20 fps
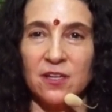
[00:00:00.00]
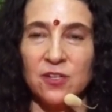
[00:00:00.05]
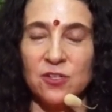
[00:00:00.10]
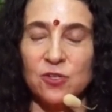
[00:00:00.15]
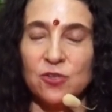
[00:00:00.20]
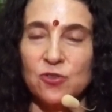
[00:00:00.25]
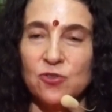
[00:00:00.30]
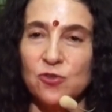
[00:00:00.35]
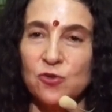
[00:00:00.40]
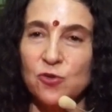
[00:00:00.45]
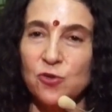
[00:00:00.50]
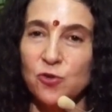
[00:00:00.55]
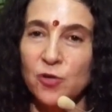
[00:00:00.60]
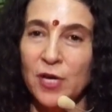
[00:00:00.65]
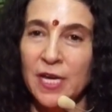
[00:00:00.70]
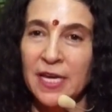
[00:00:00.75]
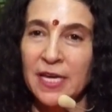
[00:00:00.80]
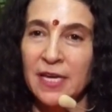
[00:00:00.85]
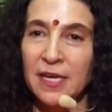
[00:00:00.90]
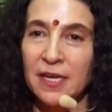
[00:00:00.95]
to
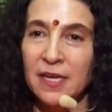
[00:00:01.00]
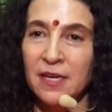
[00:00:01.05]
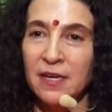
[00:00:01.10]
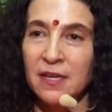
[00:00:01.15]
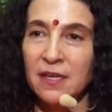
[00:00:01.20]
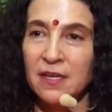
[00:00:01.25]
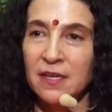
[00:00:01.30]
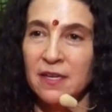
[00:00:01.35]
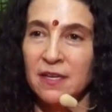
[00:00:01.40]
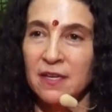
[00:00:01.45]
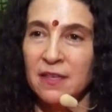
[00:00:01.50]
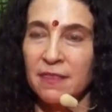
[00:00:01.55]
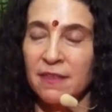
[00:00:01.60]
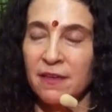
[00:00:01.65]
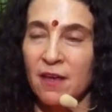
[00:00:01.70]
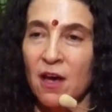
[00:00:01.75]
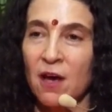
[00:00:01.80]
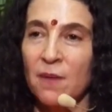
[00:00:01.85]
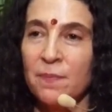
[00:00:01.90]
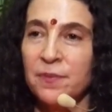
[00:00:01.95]
trade
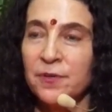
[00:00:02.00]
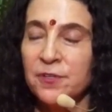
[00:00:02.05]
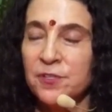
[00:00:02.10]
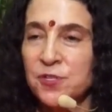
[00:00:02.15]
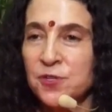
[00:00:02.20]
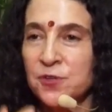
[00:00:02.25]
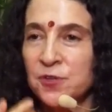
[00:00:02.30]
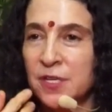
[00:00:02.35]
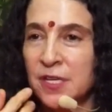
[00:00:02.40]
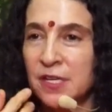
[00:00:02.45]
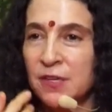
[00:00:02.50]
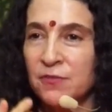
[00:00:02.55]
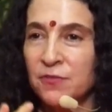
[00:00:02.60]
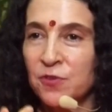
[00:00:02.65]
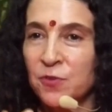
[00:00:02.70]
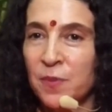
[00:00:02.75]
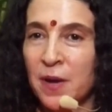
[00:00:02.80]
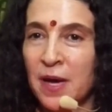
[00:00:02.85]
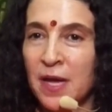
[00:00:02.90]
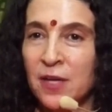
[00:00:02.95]
the opportunity
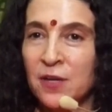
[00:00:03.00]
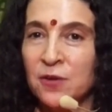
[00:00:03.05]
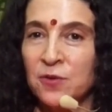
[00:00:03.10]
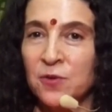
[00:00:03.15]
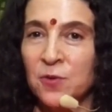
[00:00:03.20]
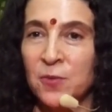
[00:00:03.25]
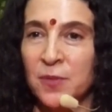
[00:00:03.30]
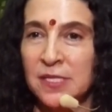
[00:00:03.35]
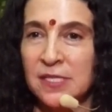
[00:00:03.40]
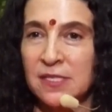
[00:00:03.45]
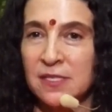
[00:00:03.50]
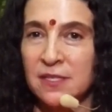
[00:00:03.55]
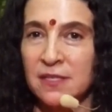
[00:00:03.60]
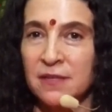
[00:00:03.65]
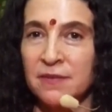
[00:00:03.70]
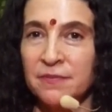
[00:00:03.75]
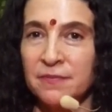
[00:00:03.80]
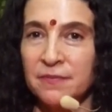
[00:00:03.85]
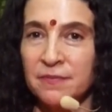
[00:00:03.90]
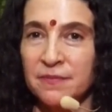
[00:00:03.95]
for my own
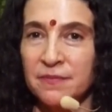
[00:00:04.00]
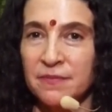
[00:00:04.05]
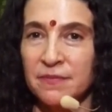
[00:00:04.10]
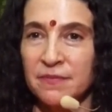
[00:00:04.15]
wisdom